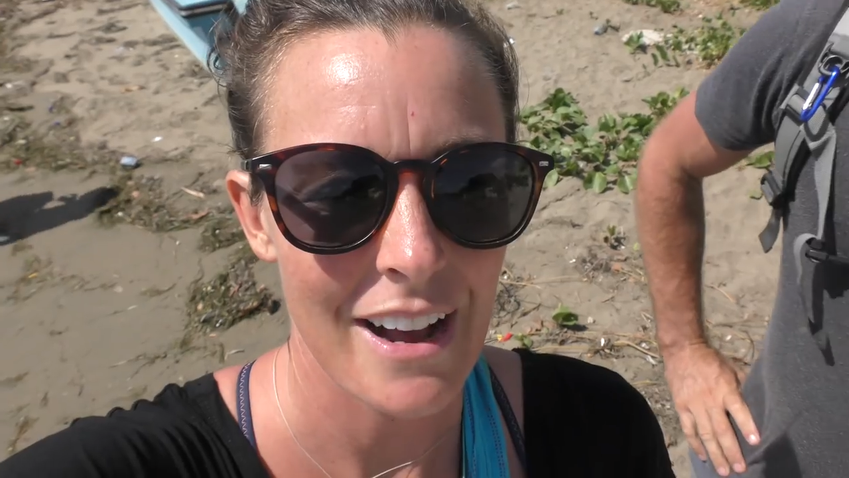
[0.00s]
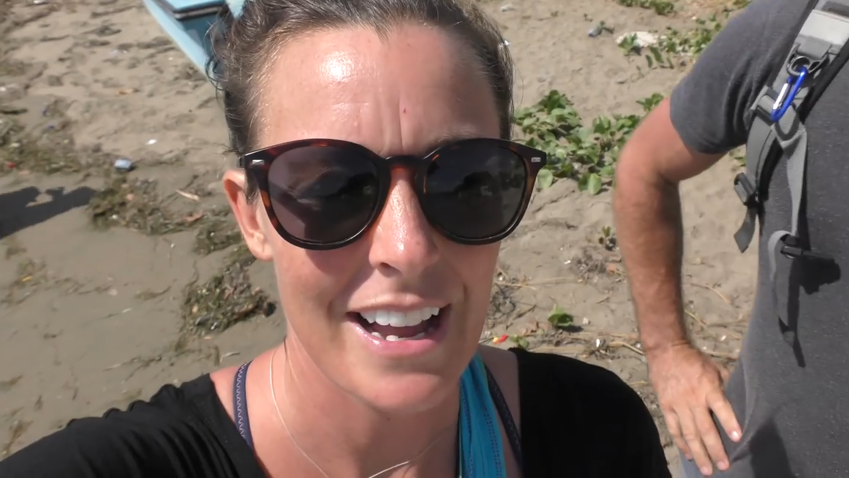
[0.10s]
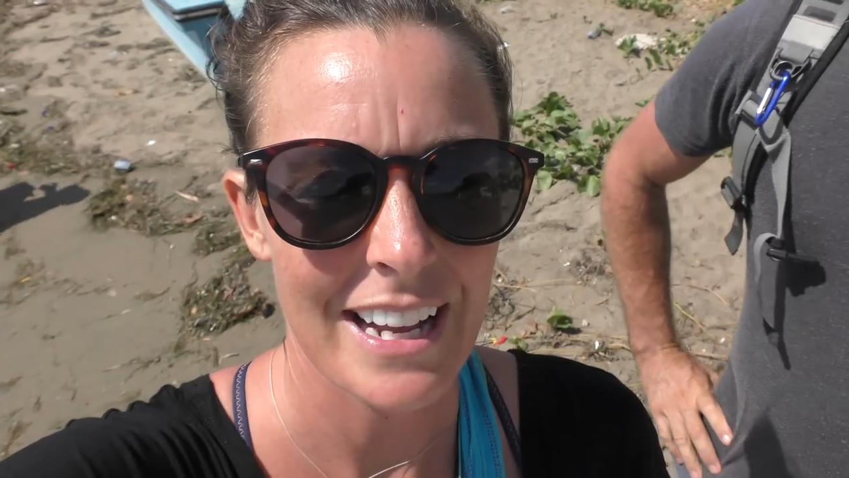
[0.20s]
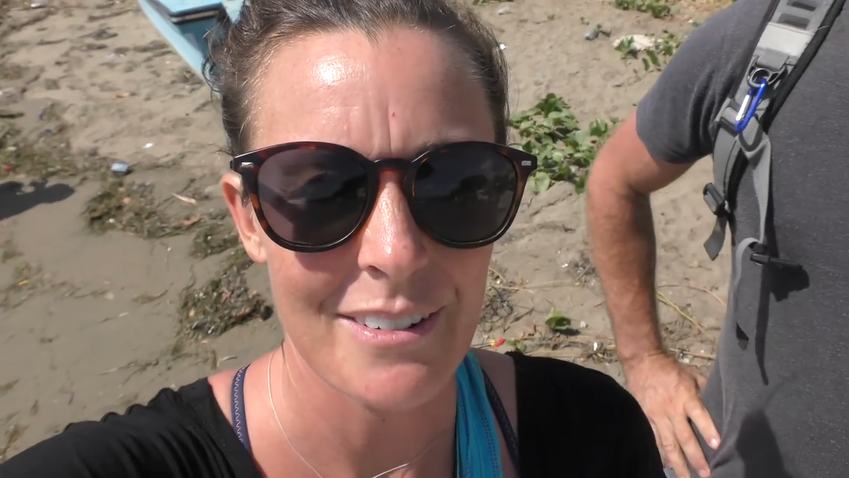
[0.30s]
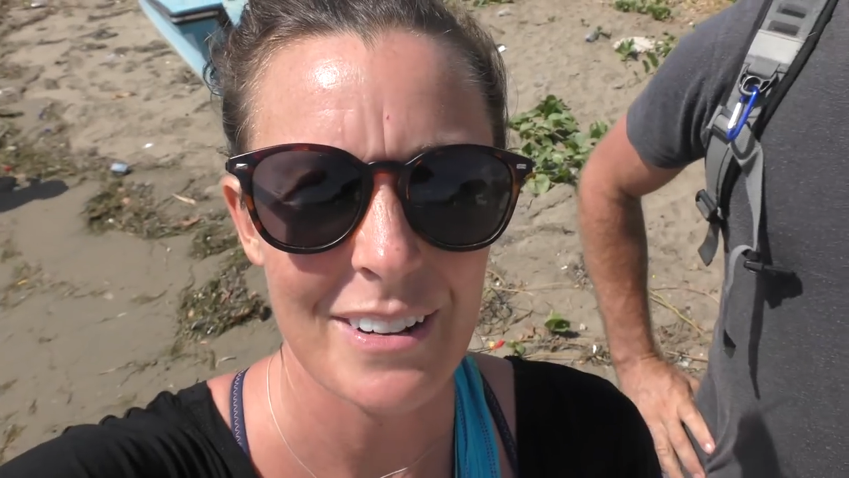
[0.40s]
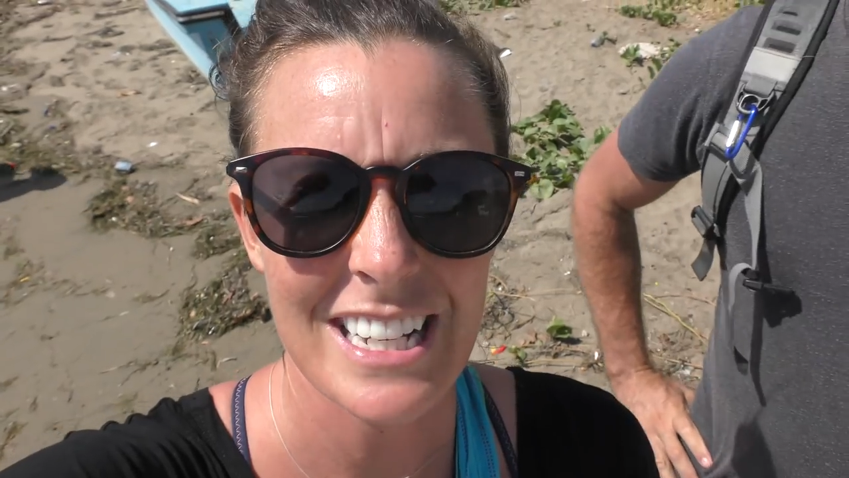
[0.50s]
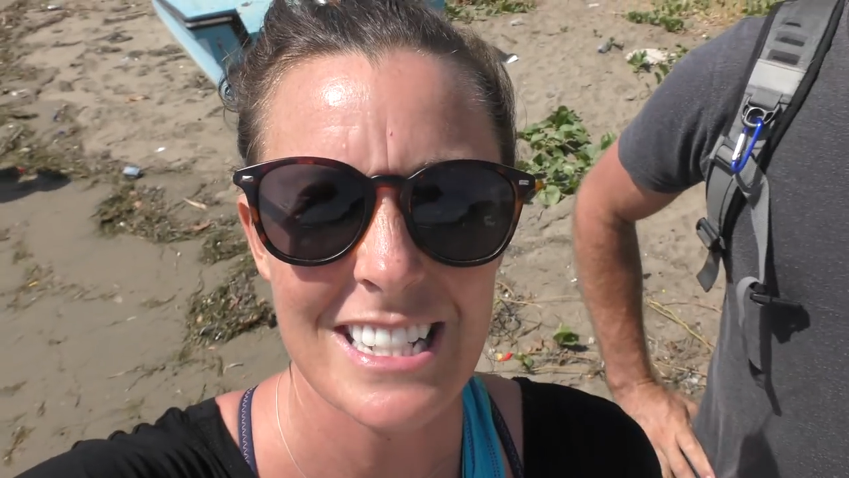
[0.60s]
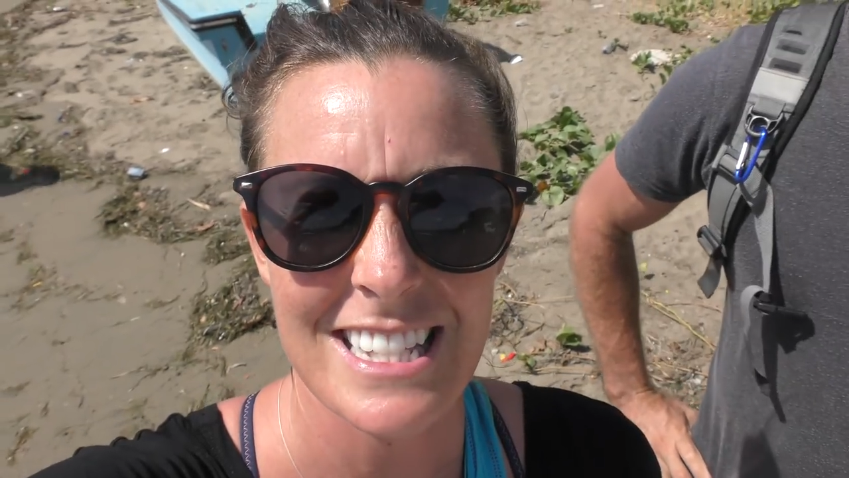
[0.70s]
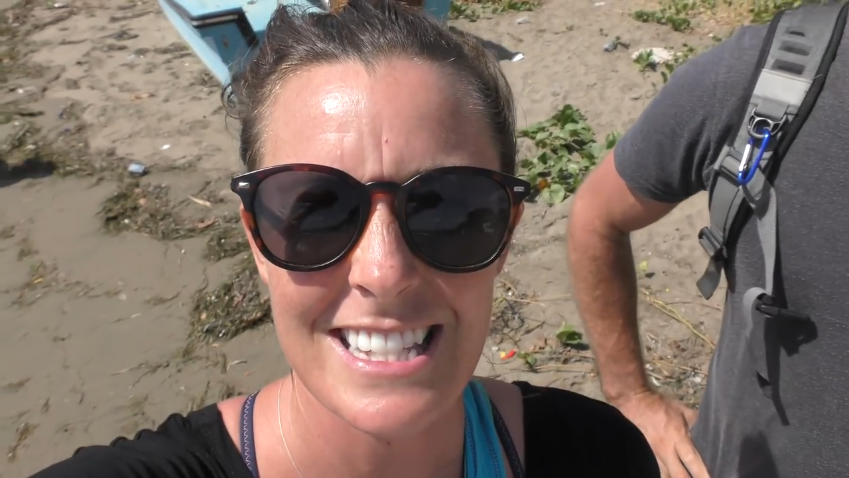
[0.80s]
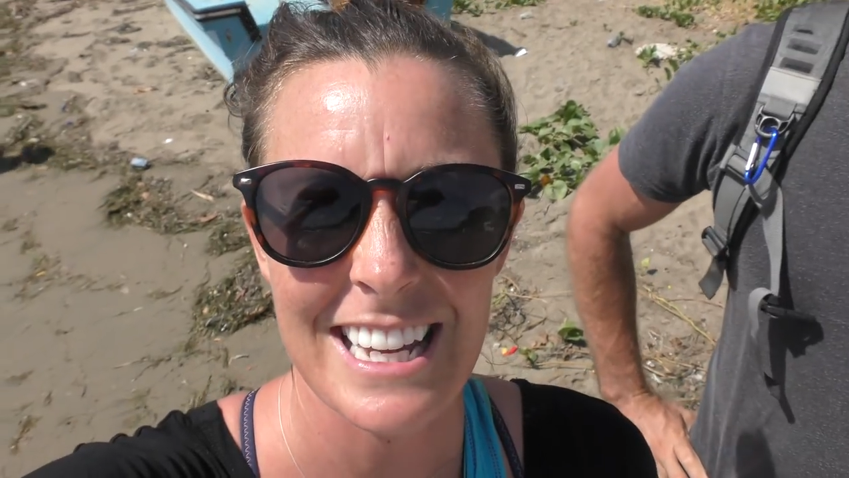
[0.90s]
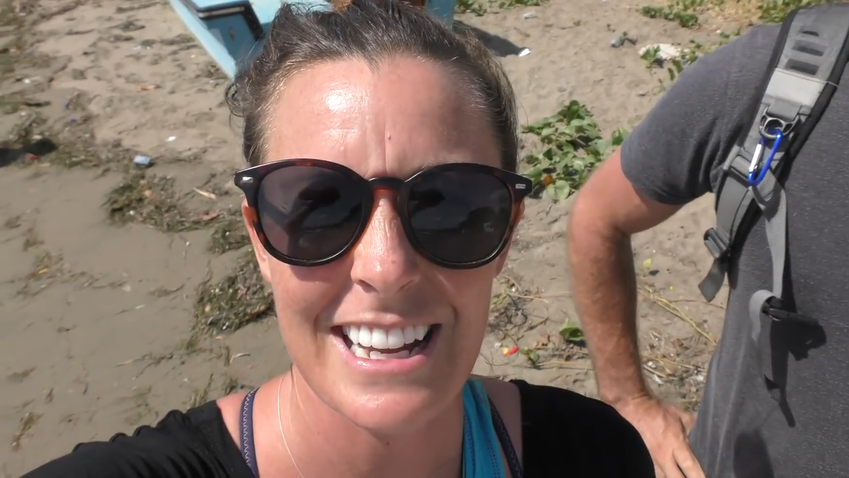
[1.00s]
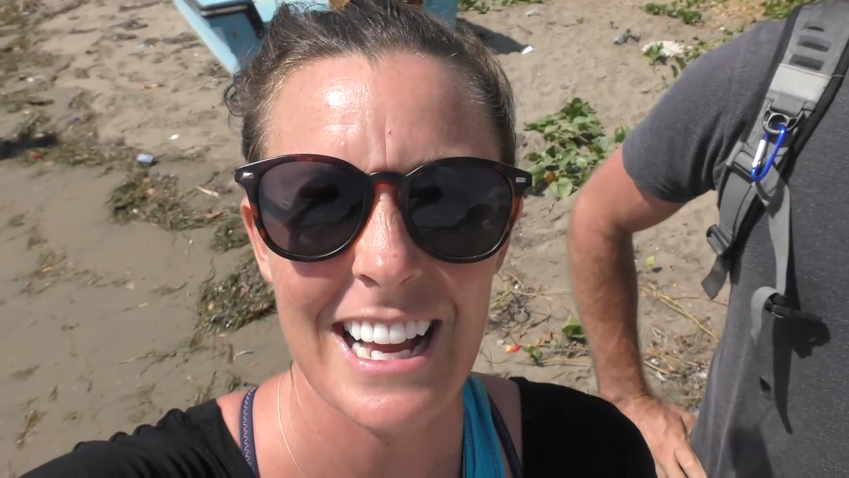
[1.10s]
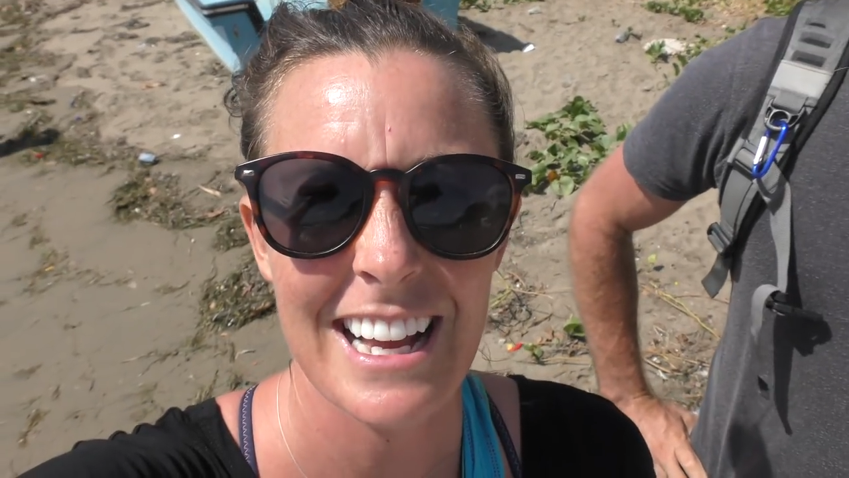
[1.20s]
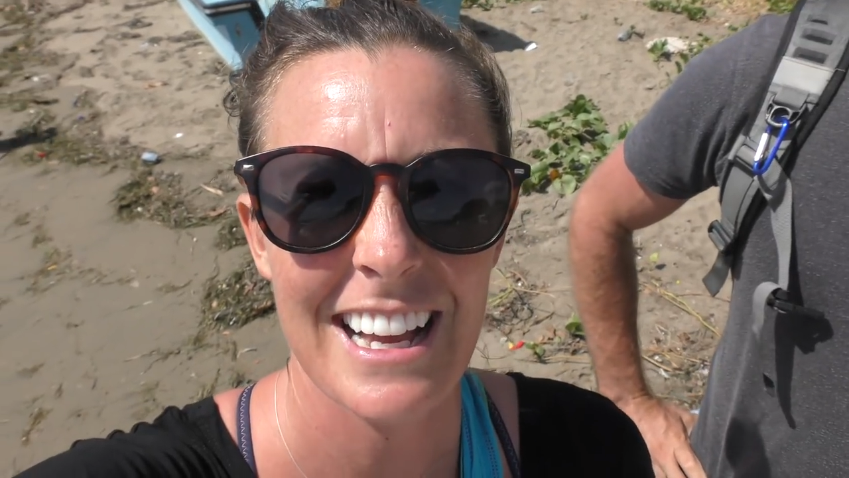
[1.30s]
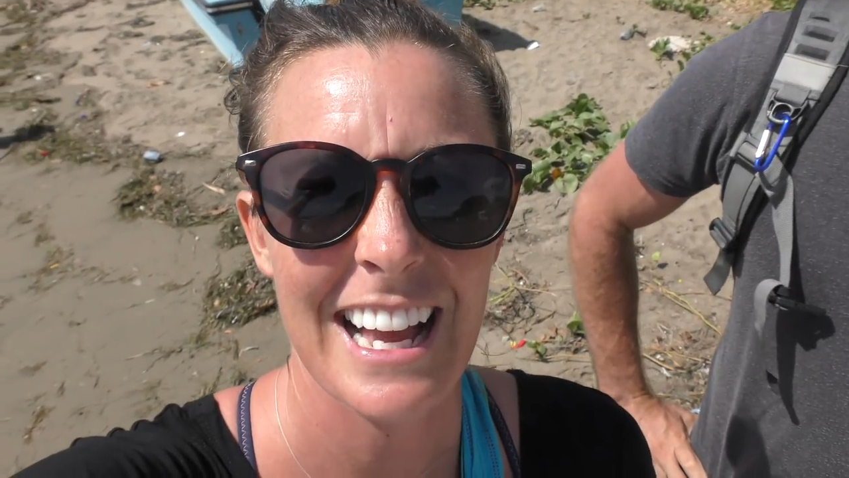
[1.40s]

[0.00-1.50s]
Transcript: our anchor winch and see uh,